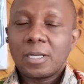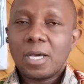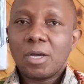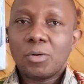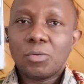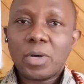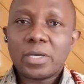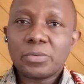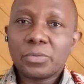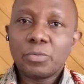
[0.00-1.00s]
Now,
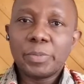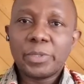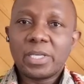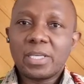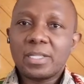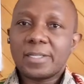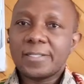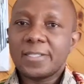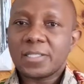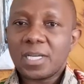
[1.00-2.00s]
why would we begin the
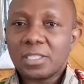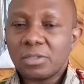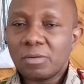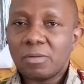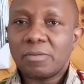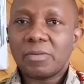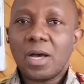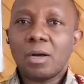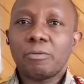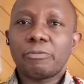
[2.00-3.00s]
discussion of
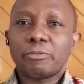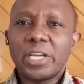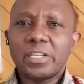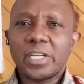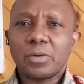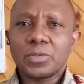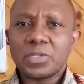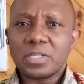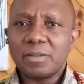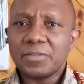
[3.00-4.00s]
how Freire
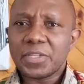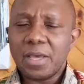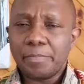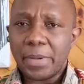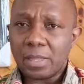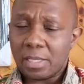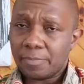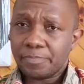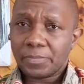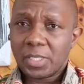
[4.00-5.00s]
conceives empathy